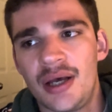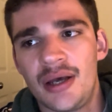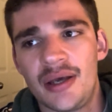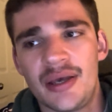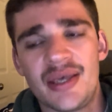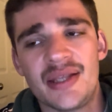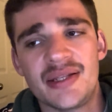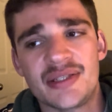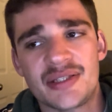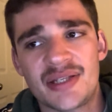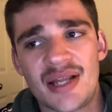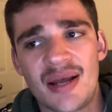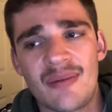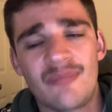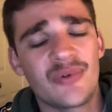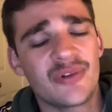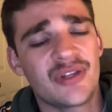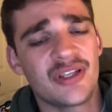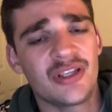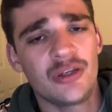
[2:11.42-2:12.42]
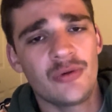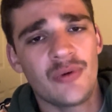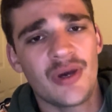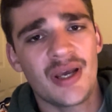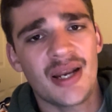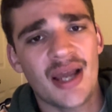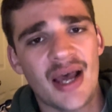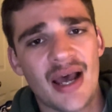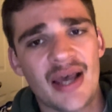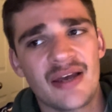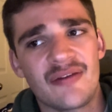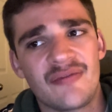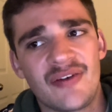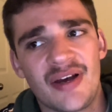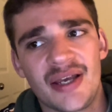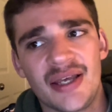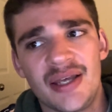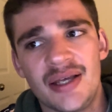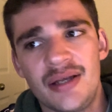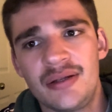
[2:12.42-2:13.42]
in step with the
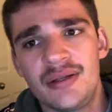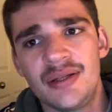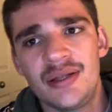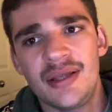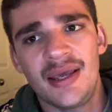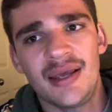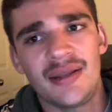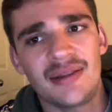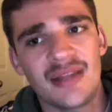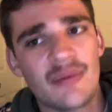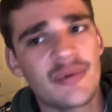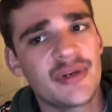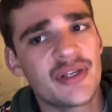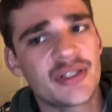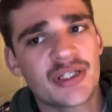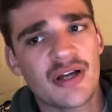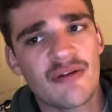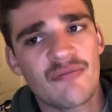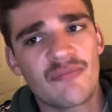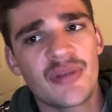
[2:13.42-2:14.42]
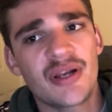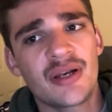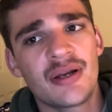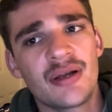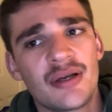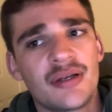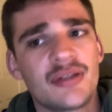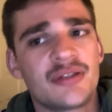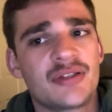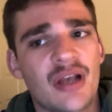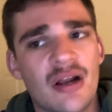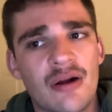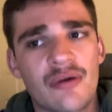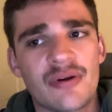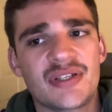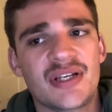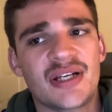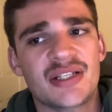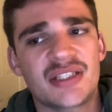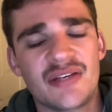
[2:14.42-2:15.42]
UNIFIL and Lebanese government, terrorist
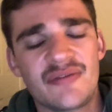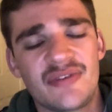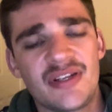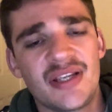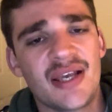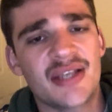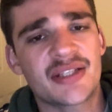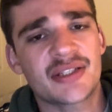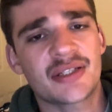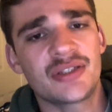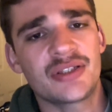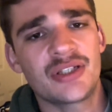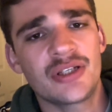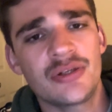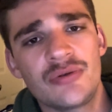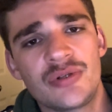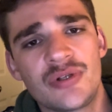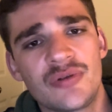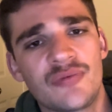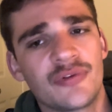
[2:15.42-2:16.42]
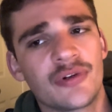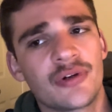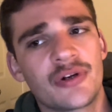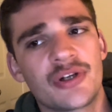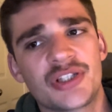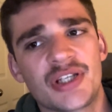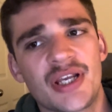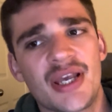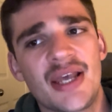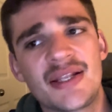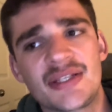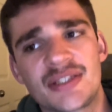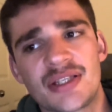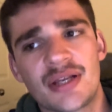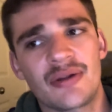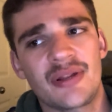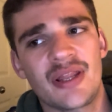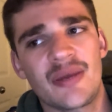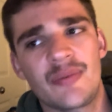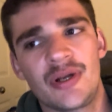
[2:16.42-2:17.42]
activity has continued to flourish in
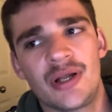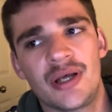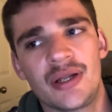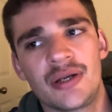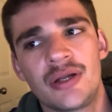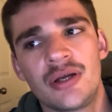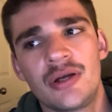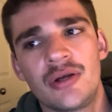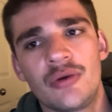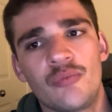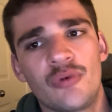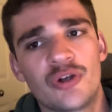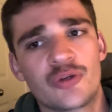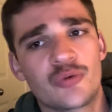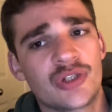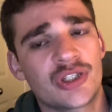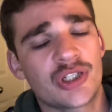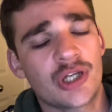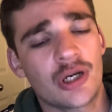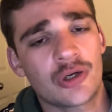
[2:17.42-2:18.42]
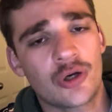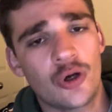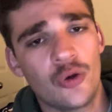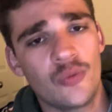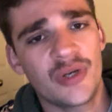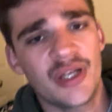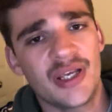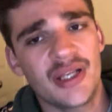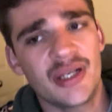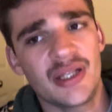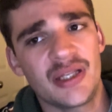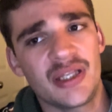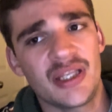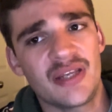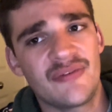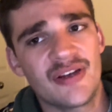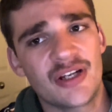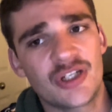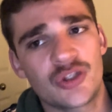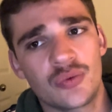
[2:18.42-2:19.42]
southern Lebanon, which we saw culminate in the
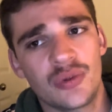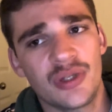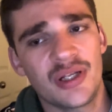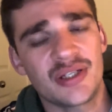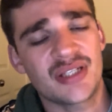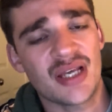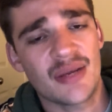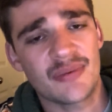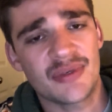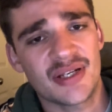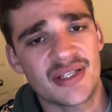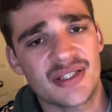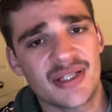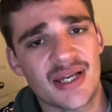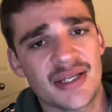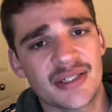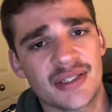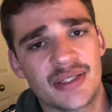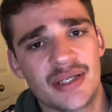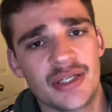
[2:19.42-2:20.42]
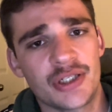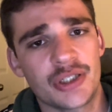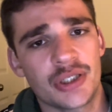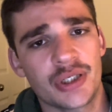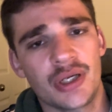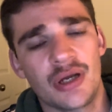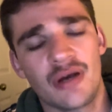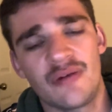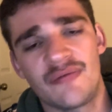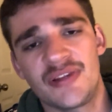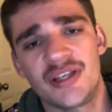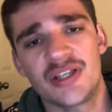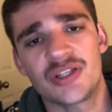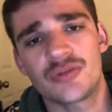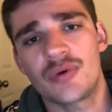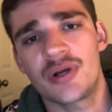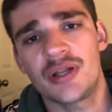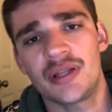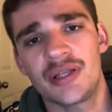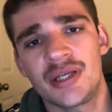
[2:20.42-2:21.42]
eventual attempted assassination of the
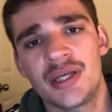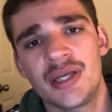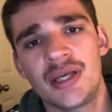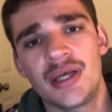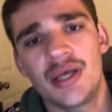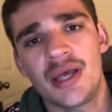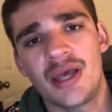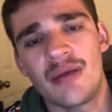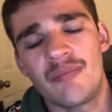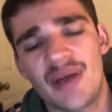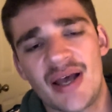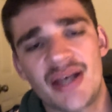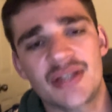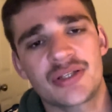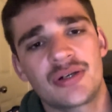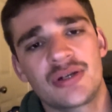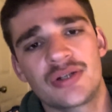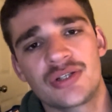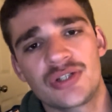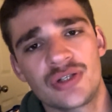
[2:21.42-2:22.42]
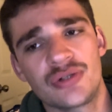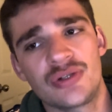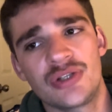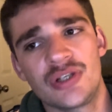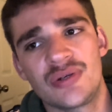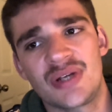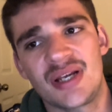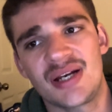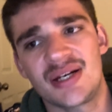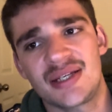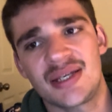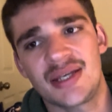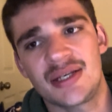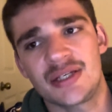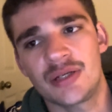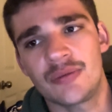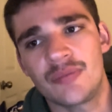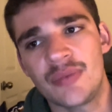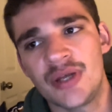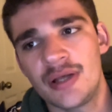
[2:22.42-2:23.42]
Israeli ambassador to the United
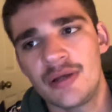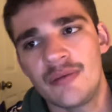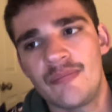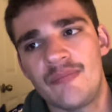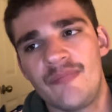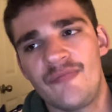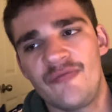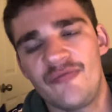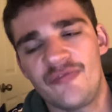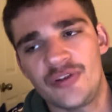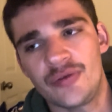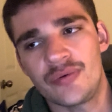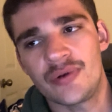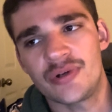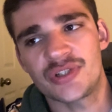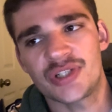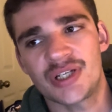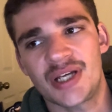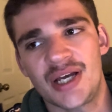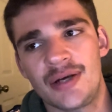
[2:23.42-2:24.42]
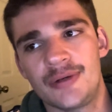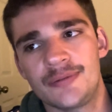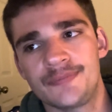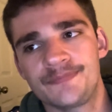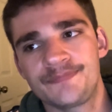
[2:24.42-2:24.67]
Kingdom a few years ago.